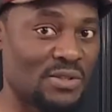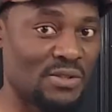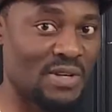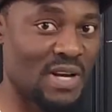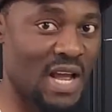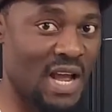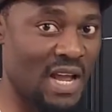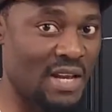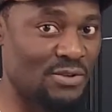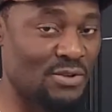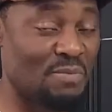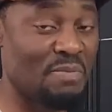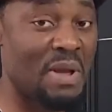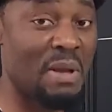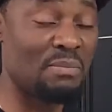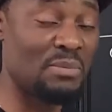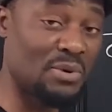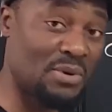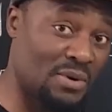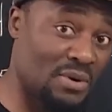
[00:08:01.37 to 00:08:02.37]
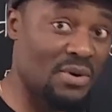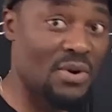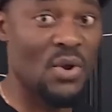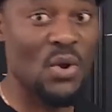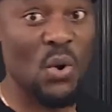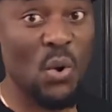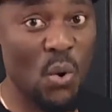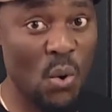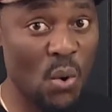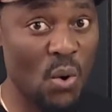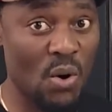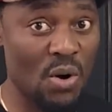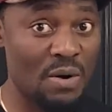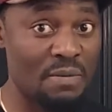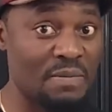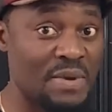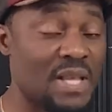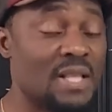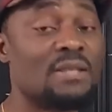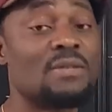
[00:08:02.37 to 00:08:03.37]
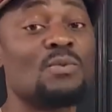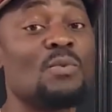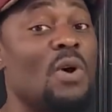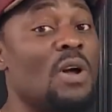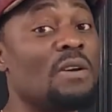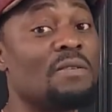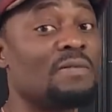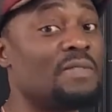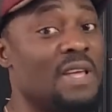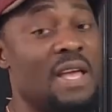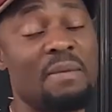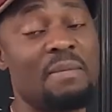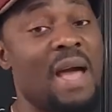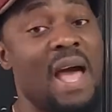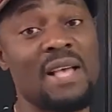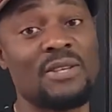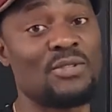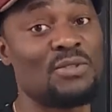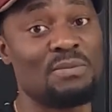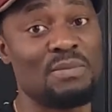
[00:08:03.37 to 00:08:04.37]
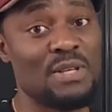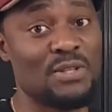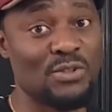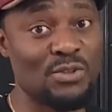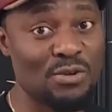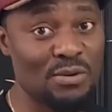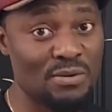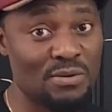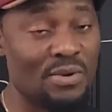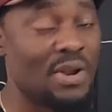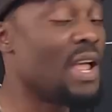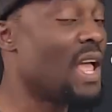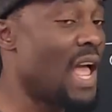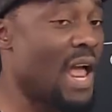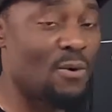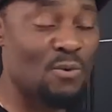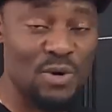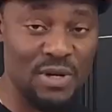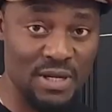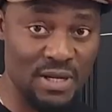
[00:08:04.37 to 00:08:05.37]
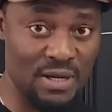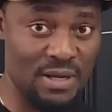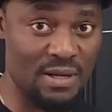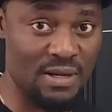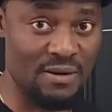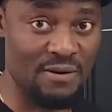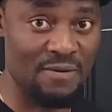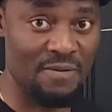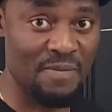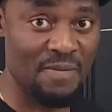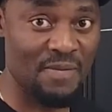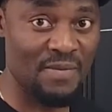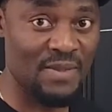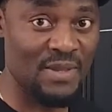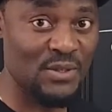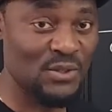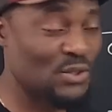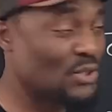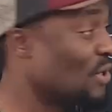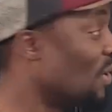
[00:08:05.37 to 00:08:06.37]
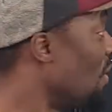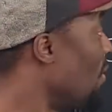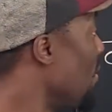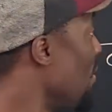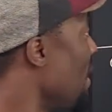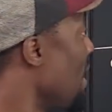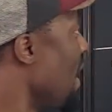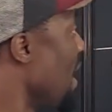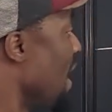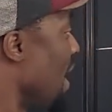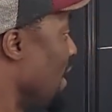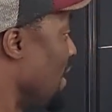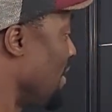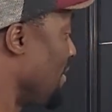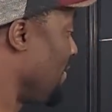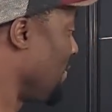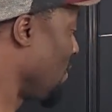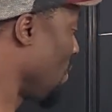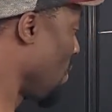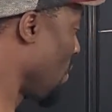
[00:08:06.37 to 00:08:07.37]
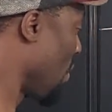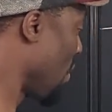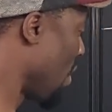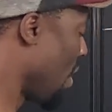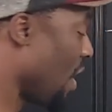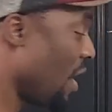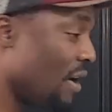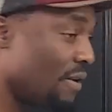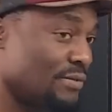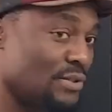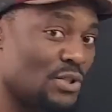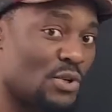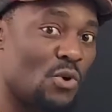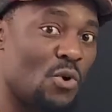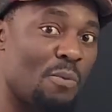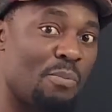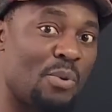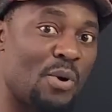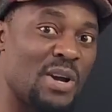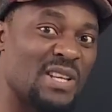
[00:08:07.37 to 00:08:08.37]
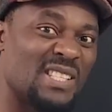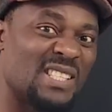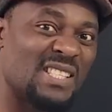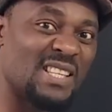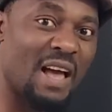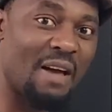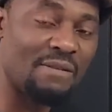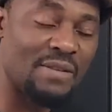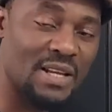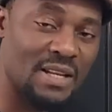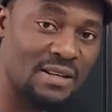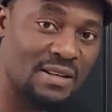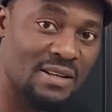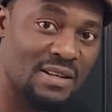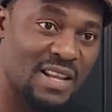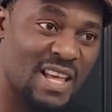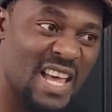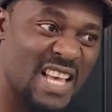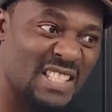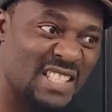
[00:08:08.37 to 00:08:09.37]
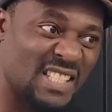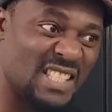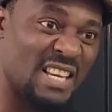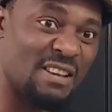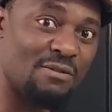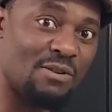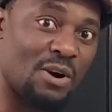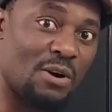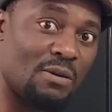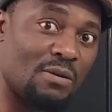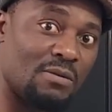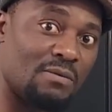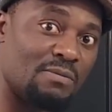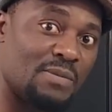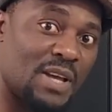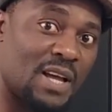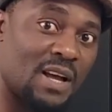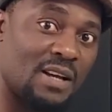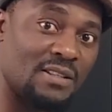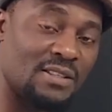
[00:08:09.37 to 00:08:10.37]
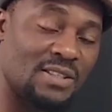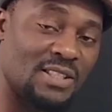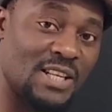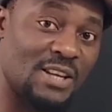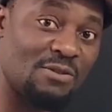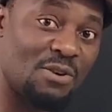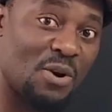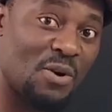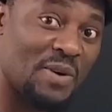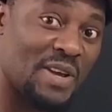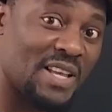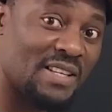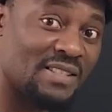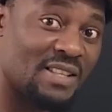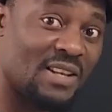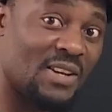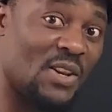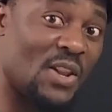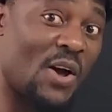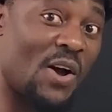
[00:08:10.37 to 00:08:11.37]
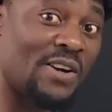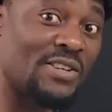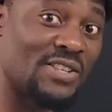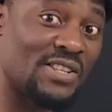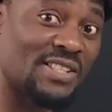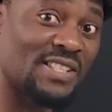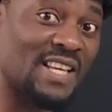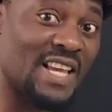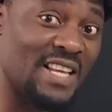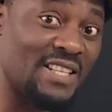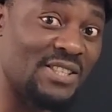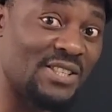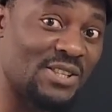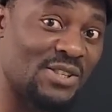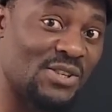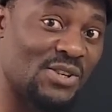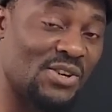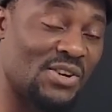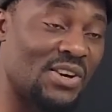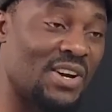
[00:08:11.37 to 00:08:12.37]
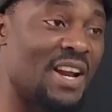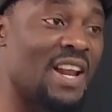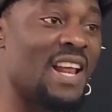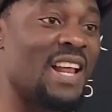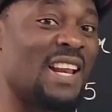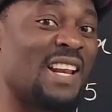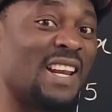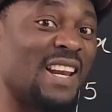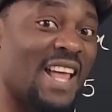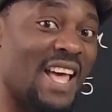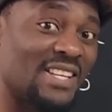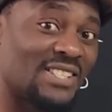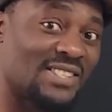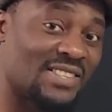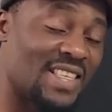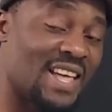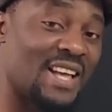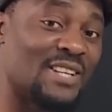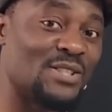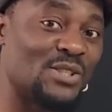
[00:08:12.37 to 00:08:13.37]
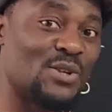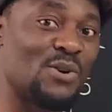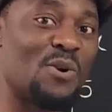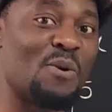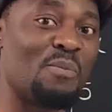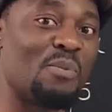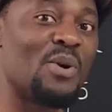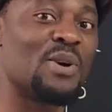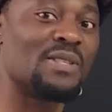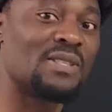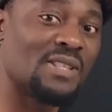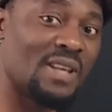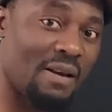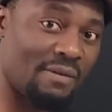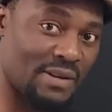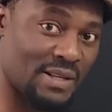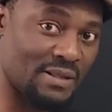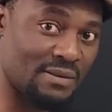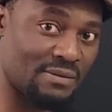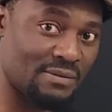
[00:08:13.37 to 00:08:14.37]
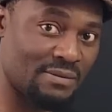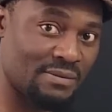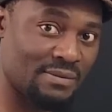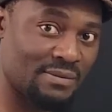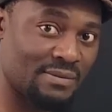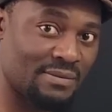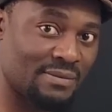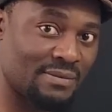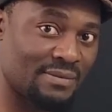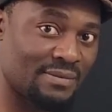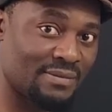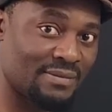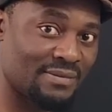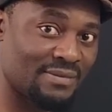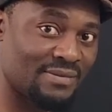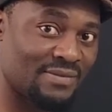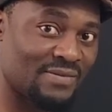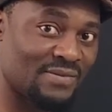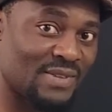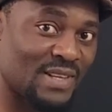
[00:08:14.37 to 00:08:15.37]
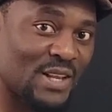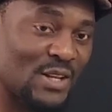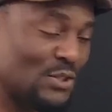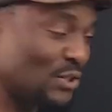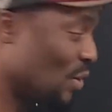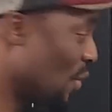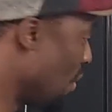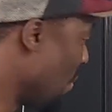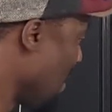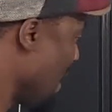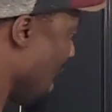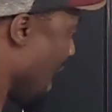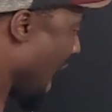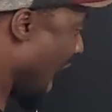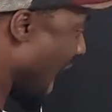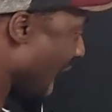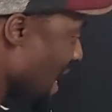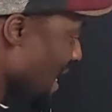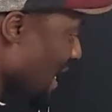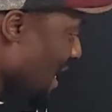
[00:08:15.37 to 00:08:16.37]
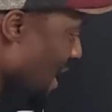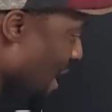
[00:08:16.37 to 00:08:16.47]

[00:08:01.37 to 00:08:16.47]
to 9. Remember, or means one of them has to be true, and we're good. So the floor of 0.7 is 0, because 0 is the largest integer less than 0.7. So any